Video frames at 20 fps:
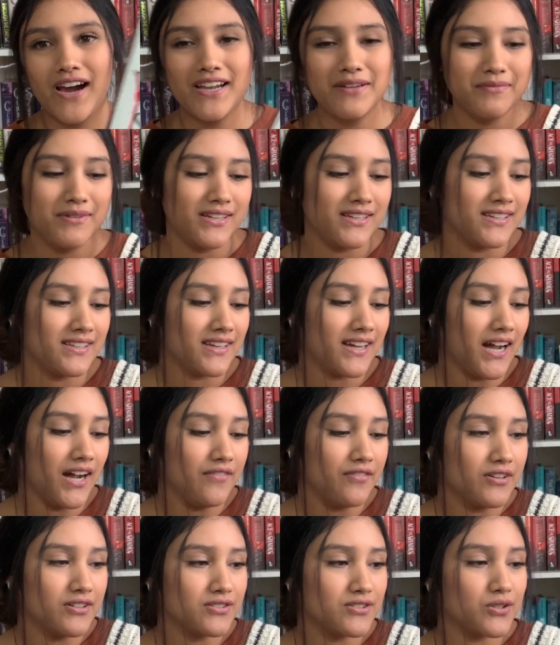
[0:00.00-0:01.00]
I mean, the
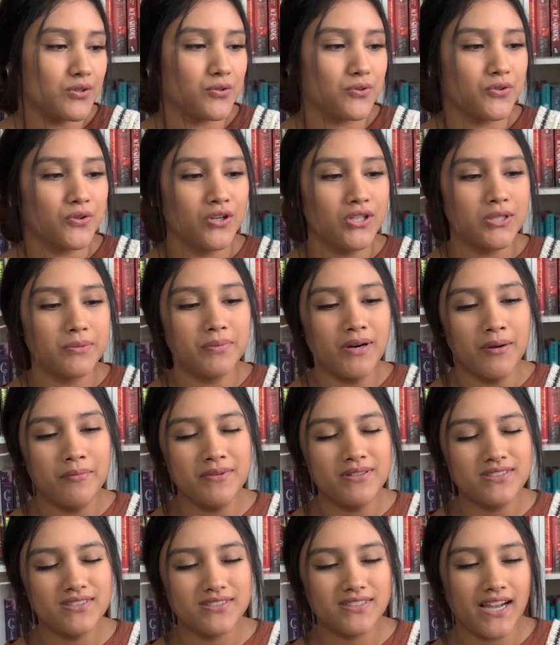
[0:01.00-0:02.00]
cover is cool. The
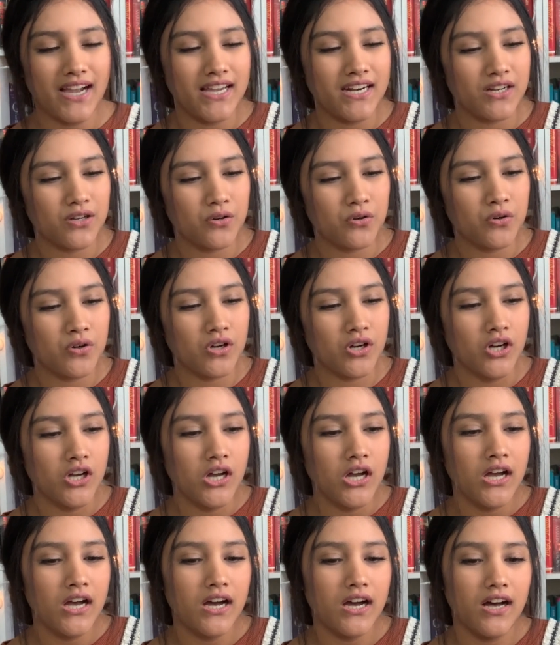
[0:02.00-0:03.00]
premise is kind of cool.
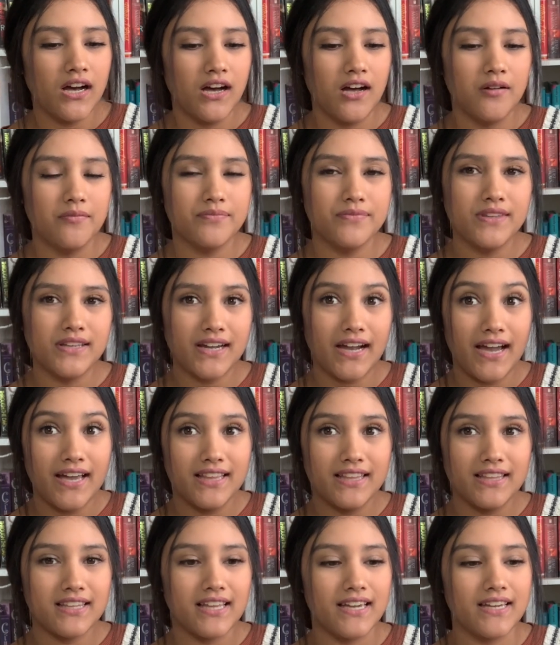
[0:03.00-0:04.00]
Like,
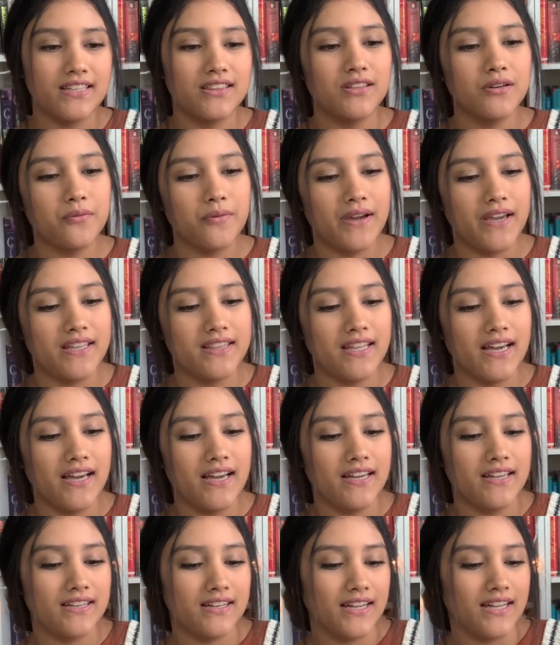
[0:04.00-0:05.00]
I like the way
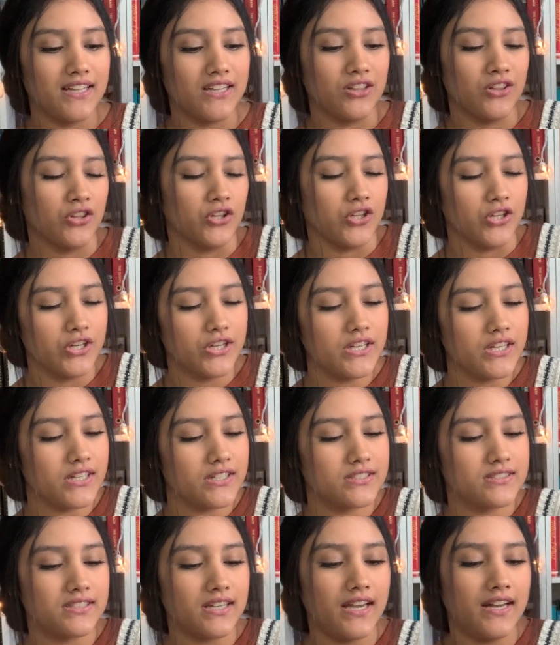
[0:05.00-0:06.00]
that it
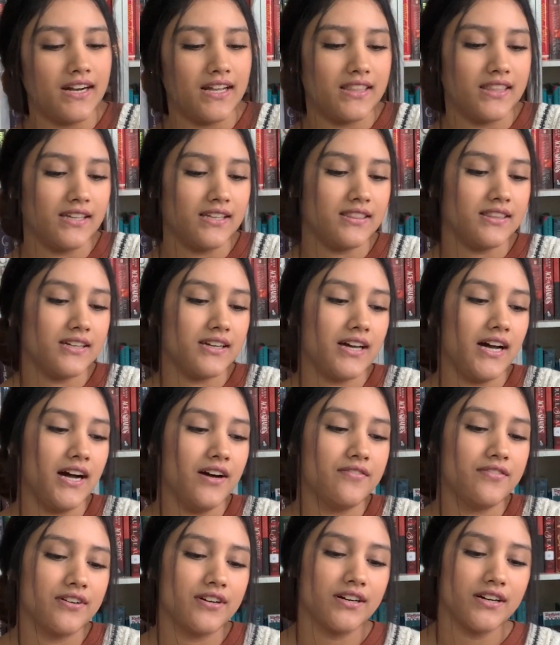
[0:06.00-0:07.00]
looks. And I think the
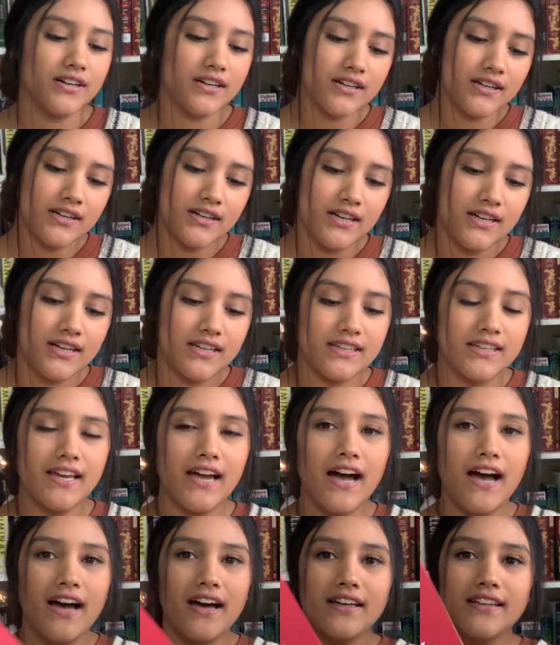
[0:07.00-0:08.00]
cover,
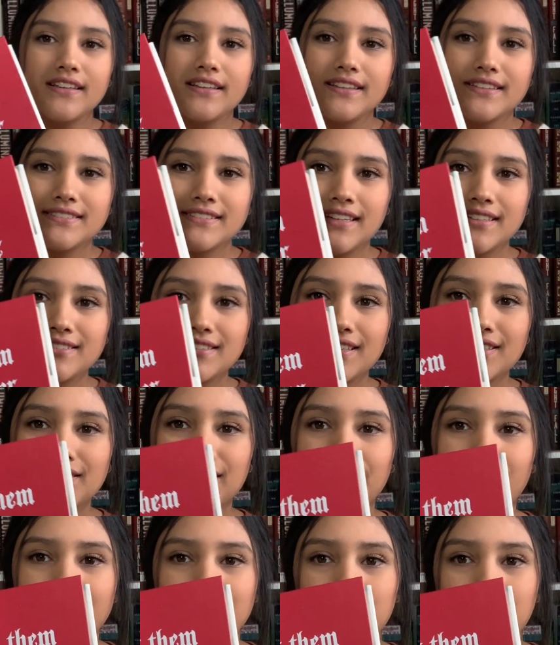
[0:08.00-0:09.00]
yeah, it says
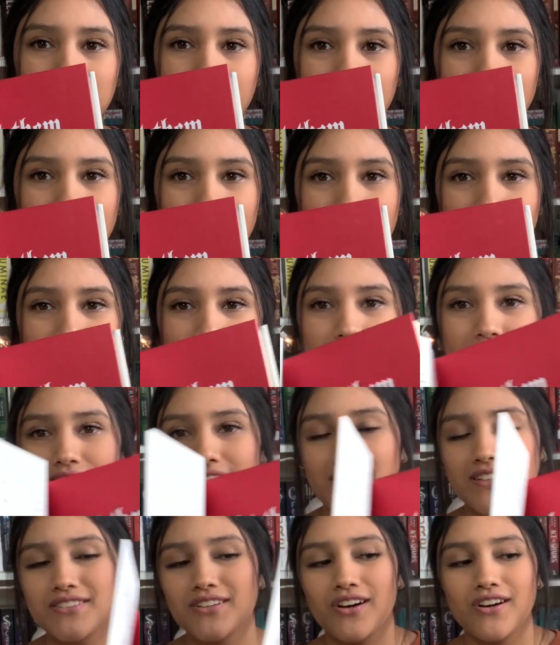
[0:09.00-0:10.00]
"Let Them Fear Her."
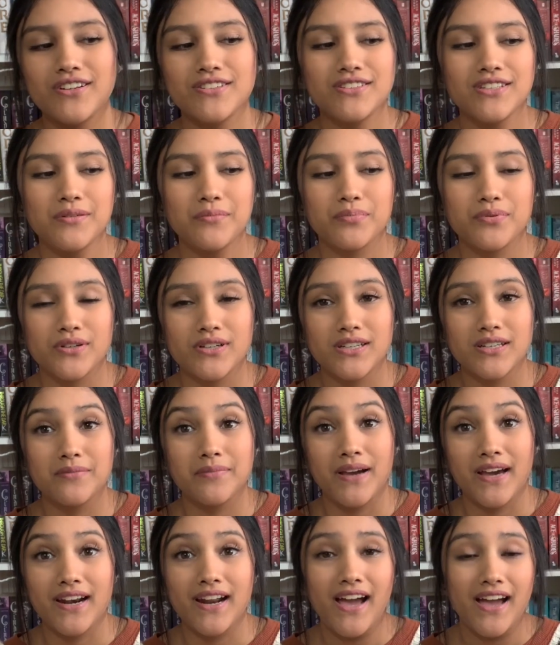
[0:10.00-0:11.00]
That's honestly pretty
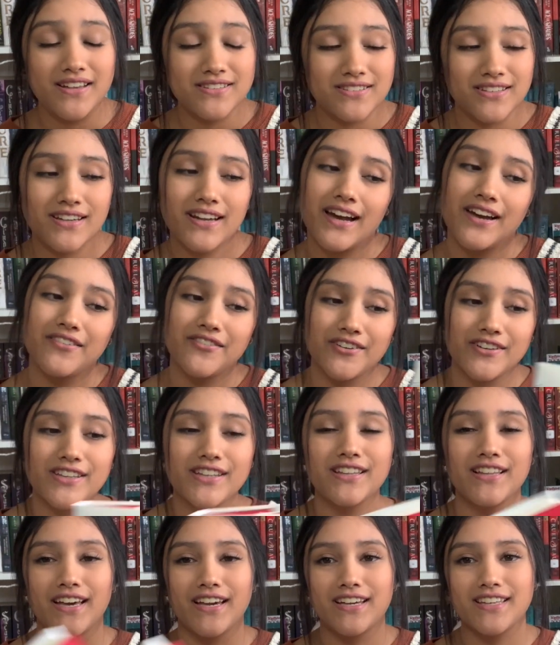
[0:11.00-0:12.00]
badass. Like, I
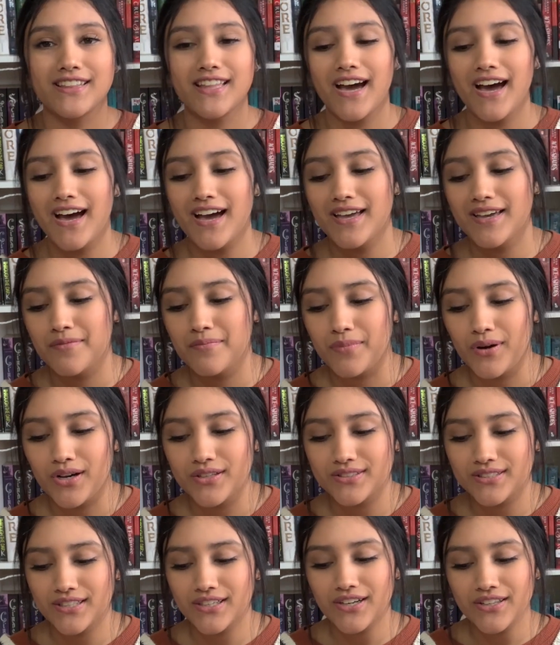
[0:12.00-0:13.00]
really like that
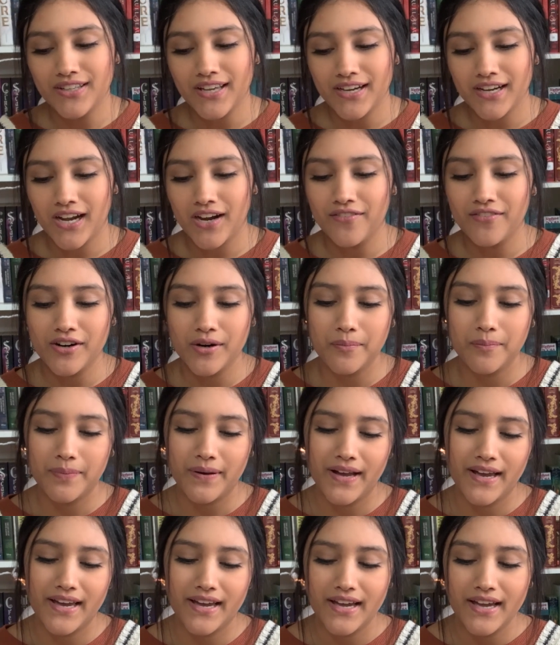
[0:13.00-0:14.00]
embossing on that cover.
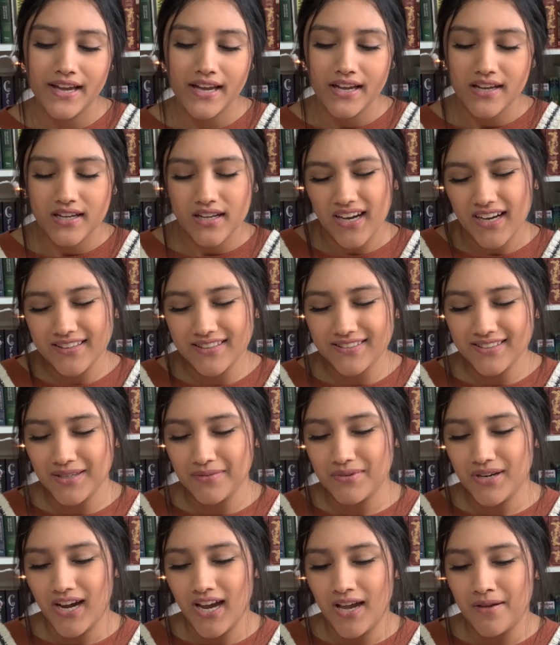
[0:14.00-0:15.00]
But at the
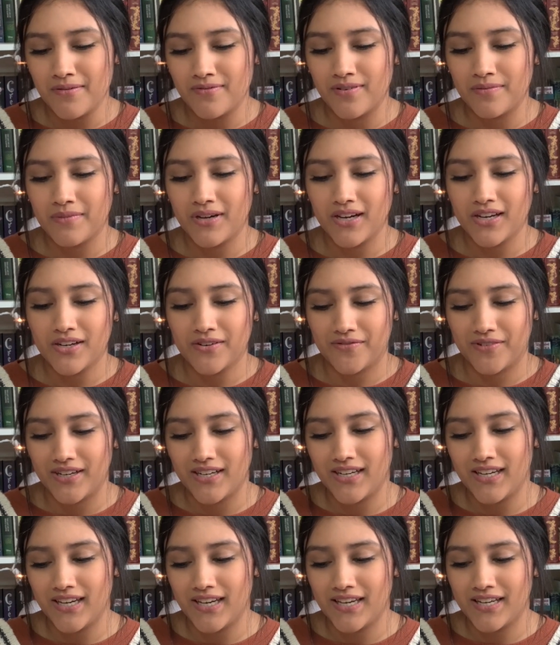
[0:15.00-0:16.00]
same time, if I'm not going to
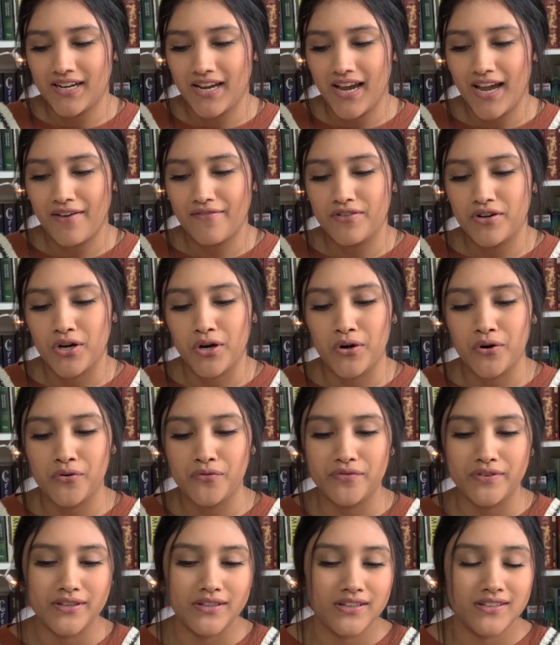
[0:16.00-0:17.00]
read it and I have no
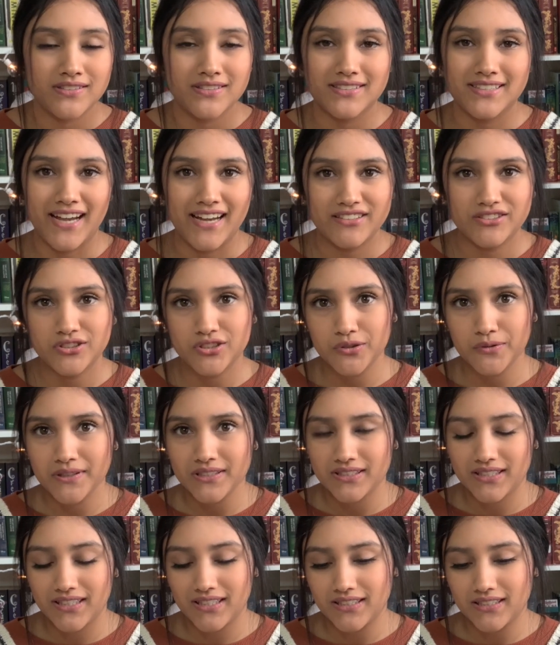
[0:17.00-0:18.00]
feelings attached to
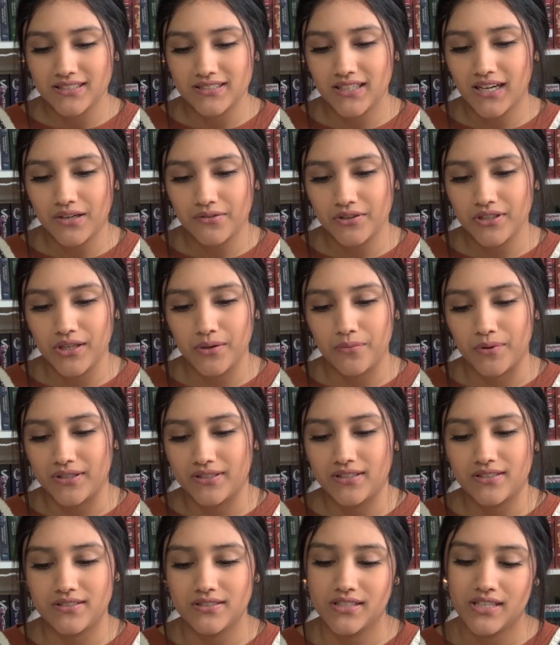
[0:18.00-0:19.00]
it, then it's not really
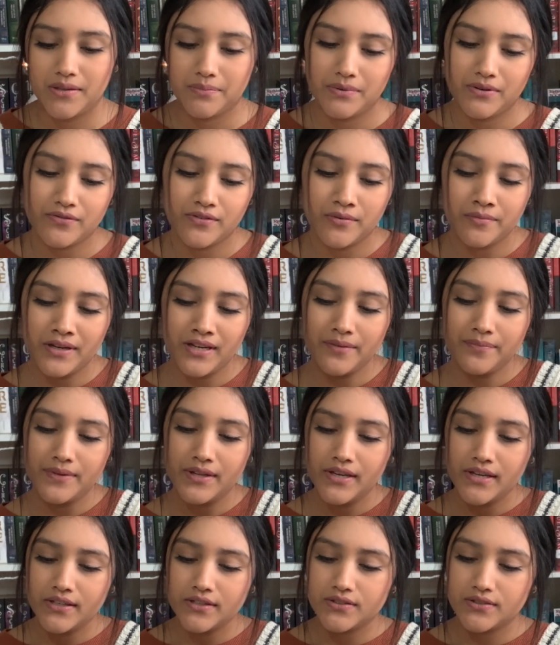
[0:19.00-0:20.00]
worth it to keep it for me.
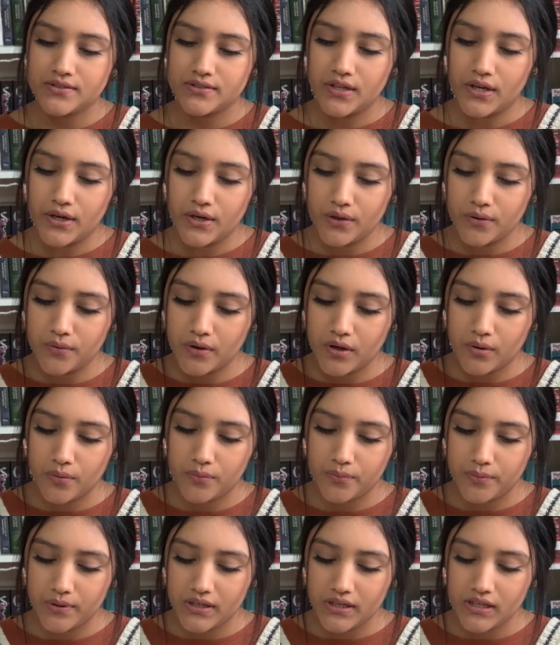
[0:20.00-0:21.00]
So
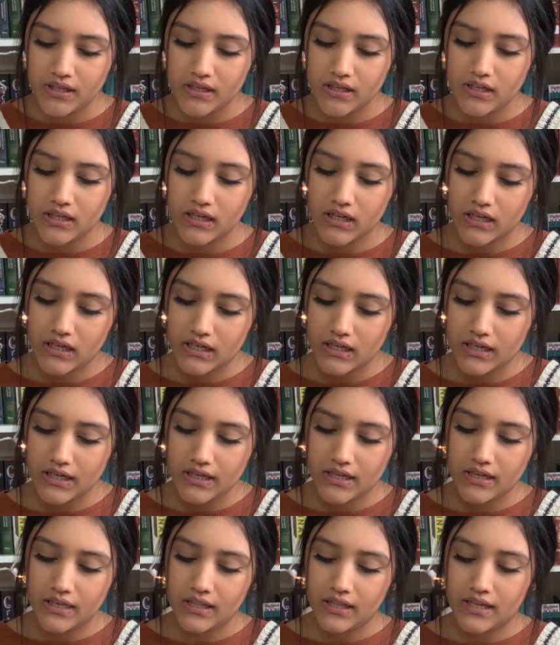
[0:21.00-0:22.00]
we are
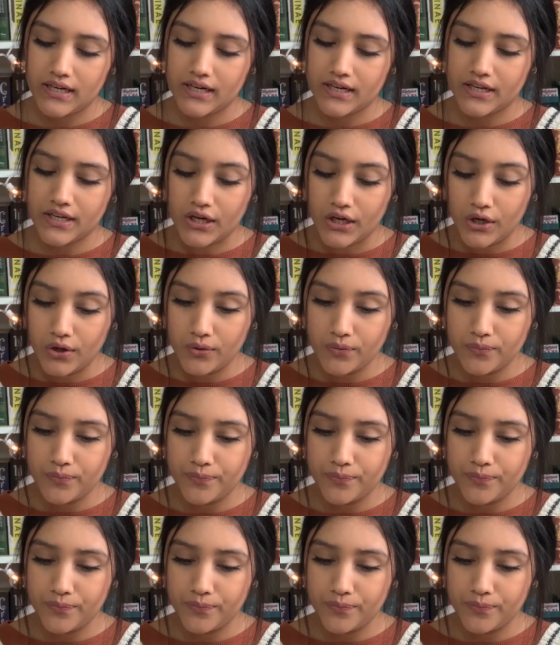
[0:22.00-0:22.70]
gonna let it go.